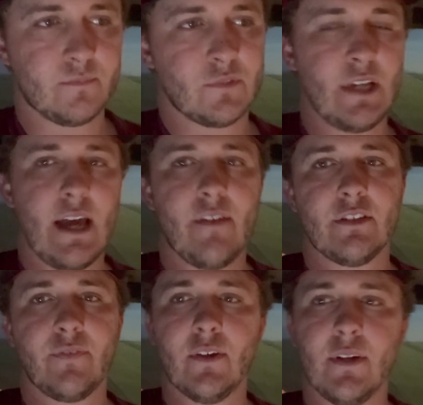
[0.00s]
So yeah, this
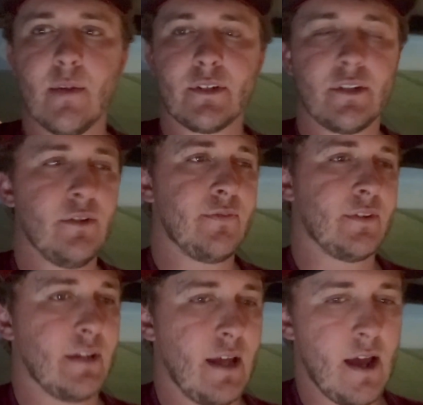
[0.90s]
is field number 2 for
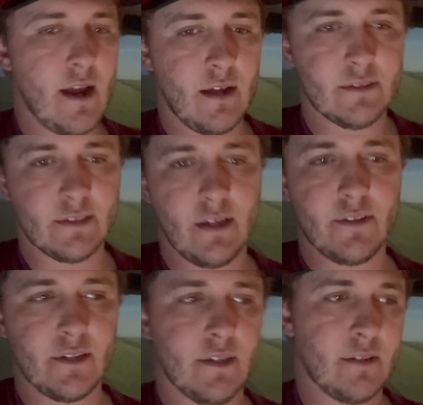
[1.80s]
the day. It's another,